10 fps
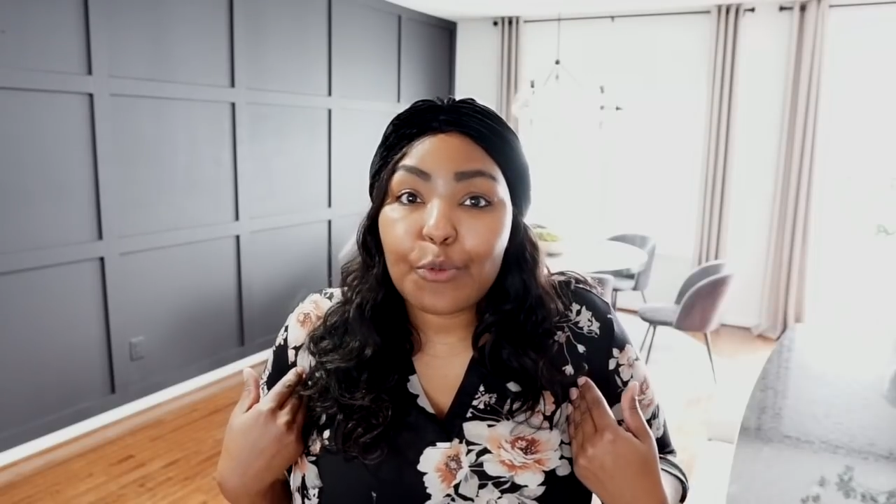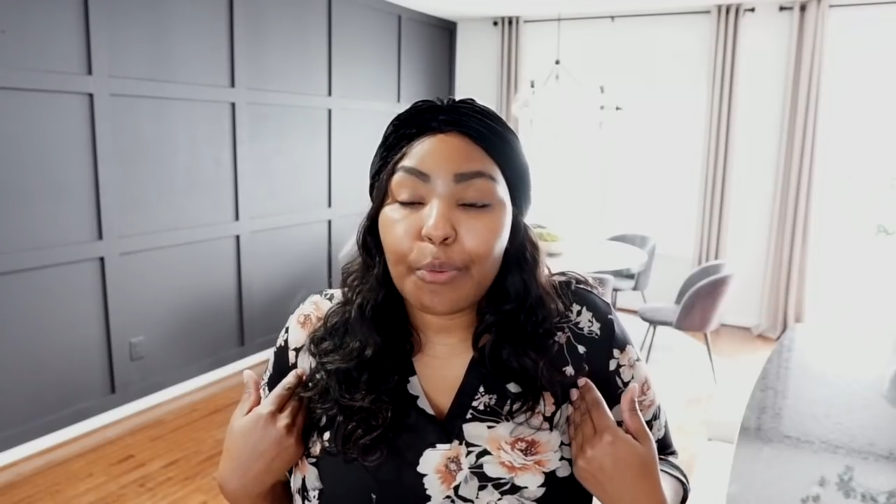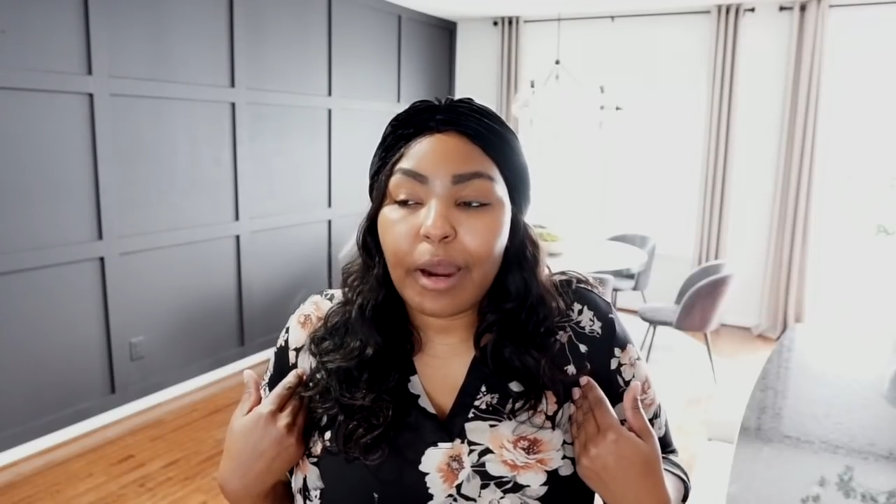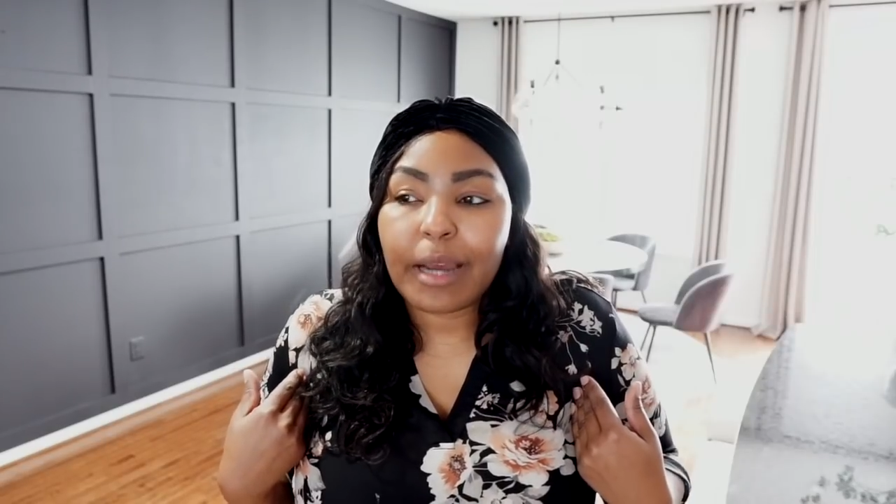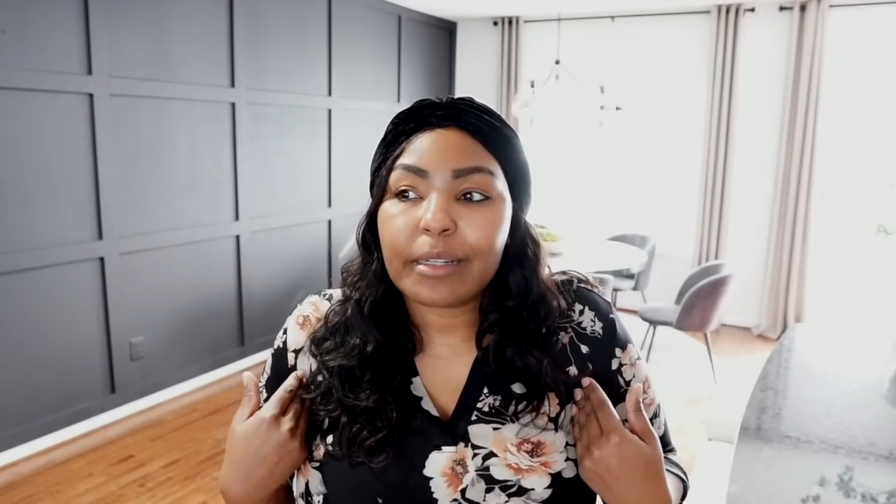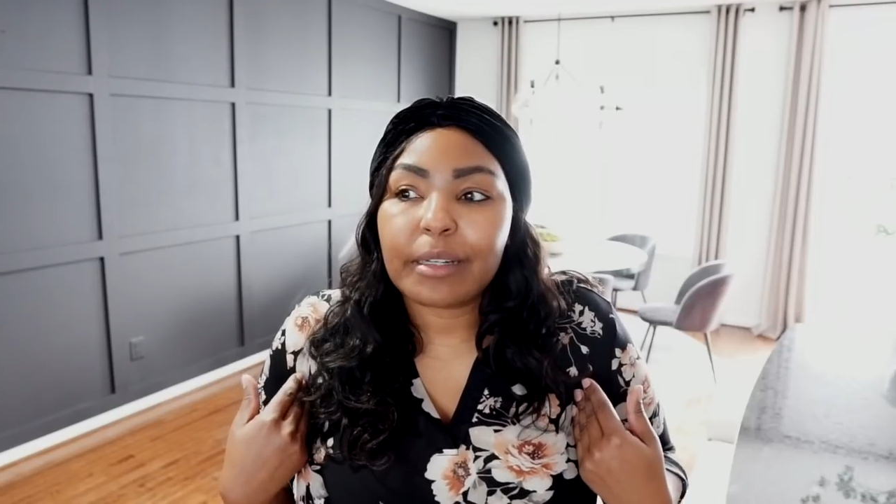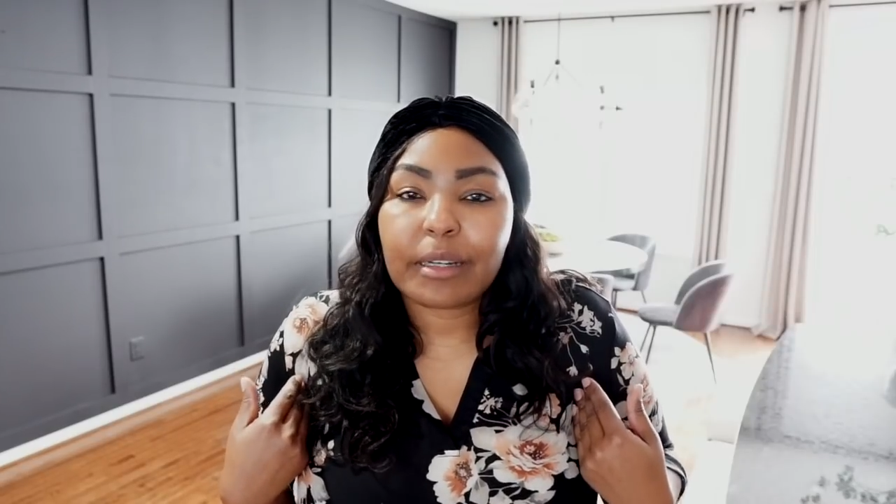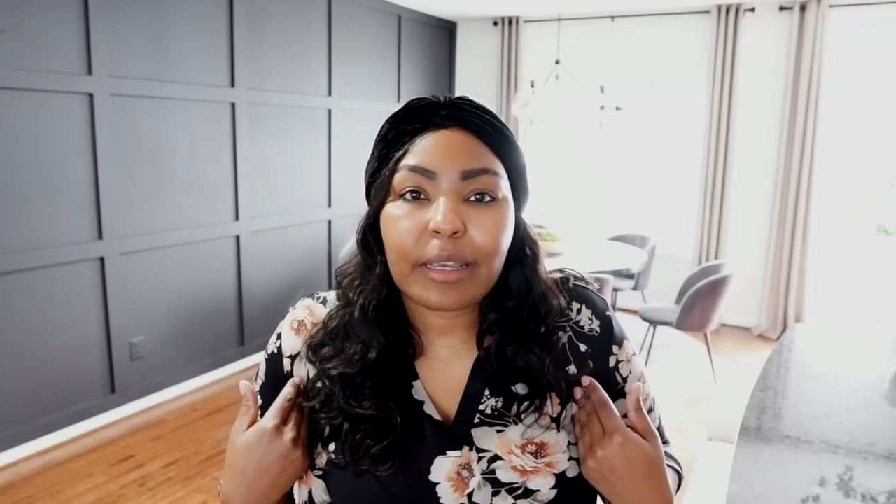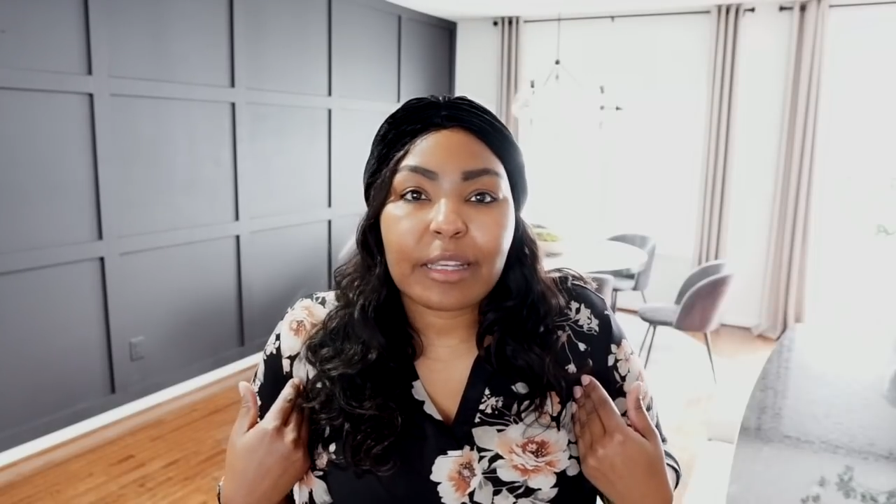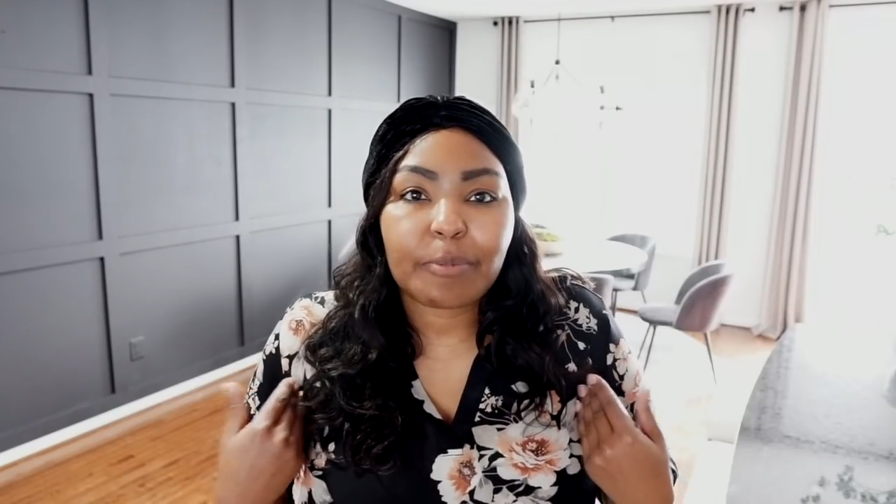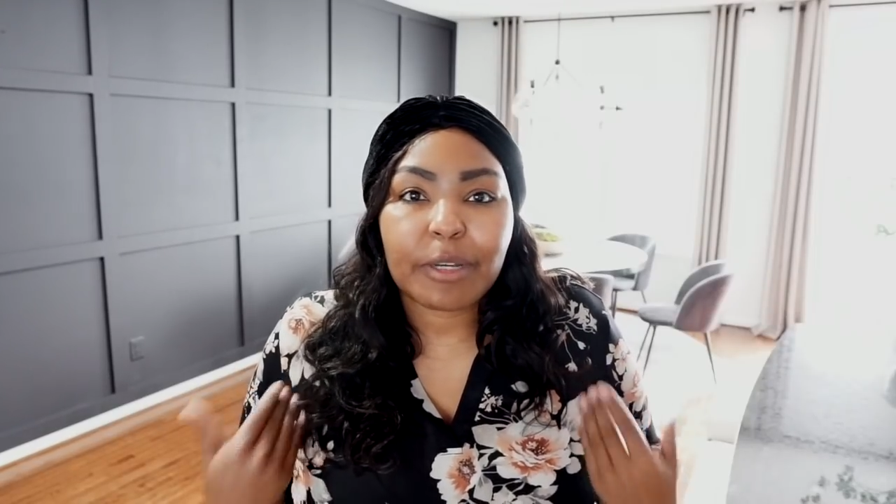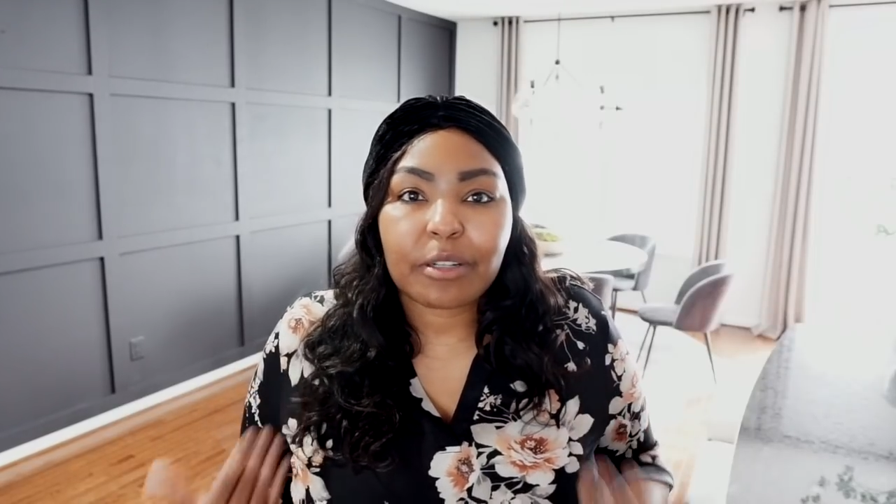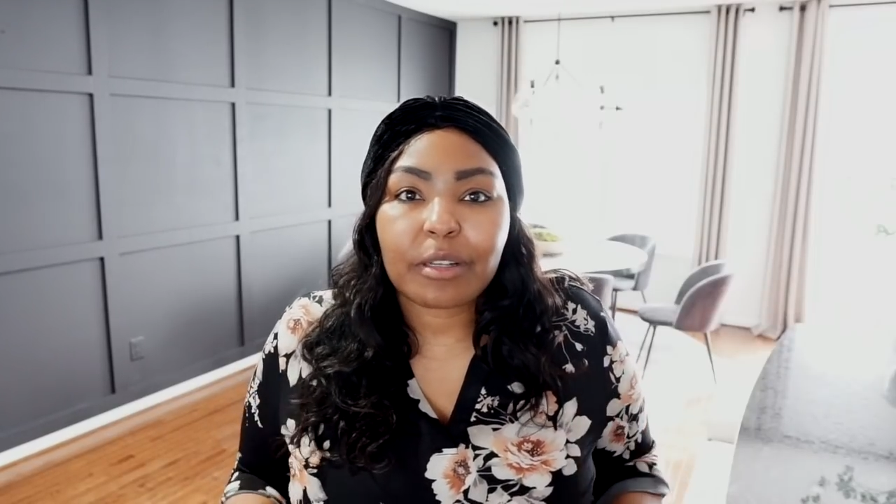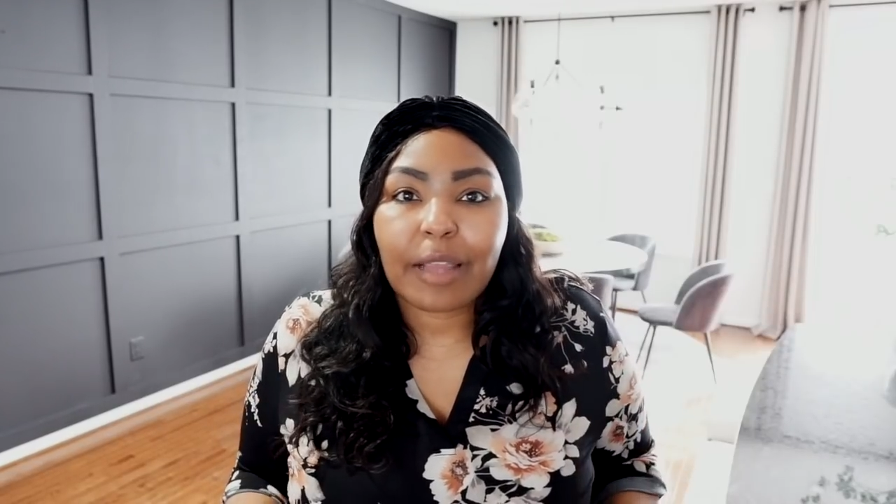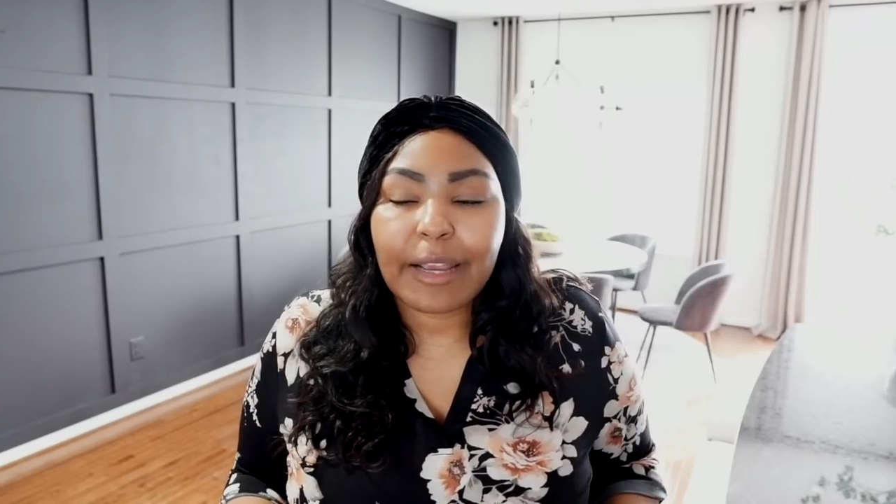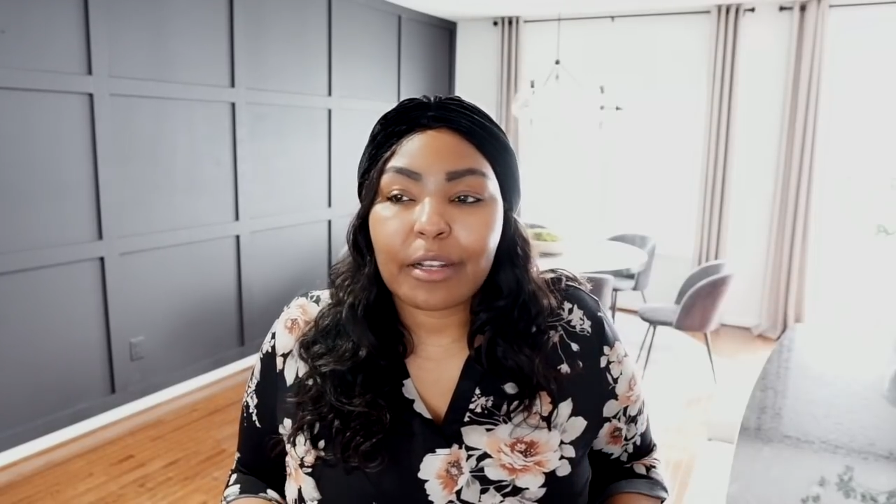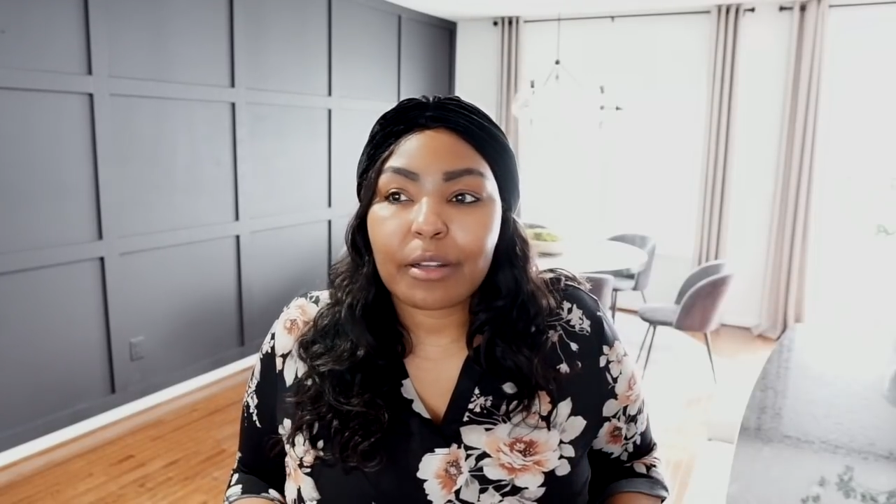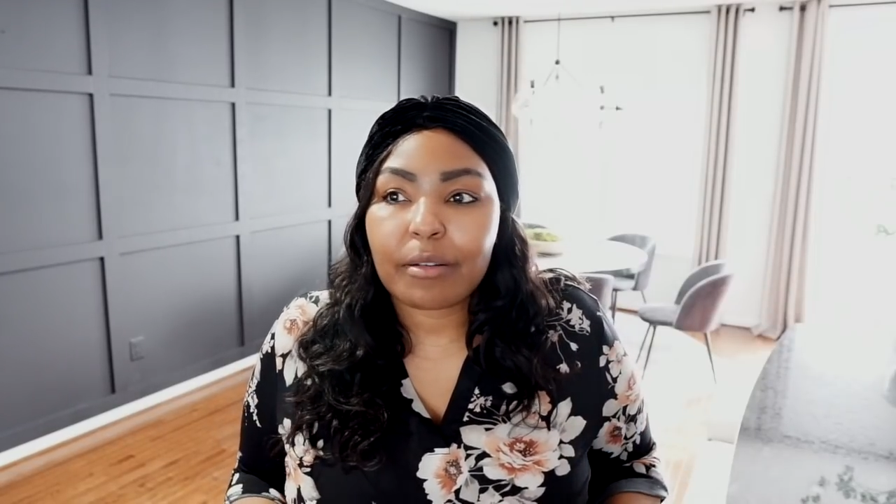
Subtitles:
product, especially like